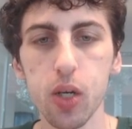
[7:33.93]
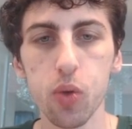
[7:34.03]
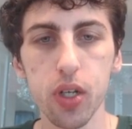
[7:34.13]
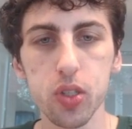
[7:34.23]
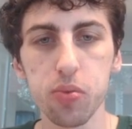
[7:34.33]

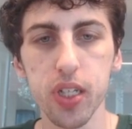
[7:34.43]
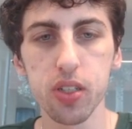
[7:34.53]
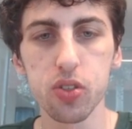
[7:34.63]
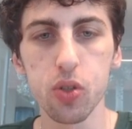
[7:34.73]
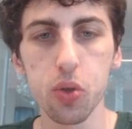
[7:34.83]
We're also playing
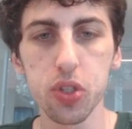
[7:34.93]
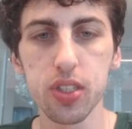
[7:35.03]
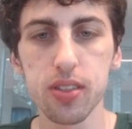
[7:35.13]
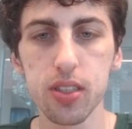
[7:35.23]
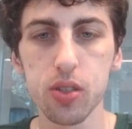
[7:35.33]
Soul
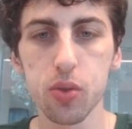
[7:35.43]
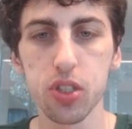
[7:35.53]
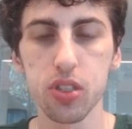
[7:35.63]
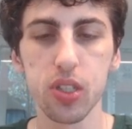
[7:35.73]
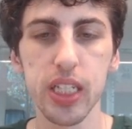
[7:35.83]
Shield, which
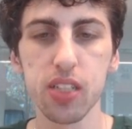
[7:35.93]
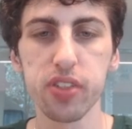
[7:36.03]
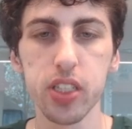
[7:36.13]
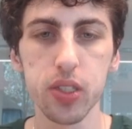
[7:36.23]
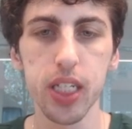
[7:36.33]
is a great defense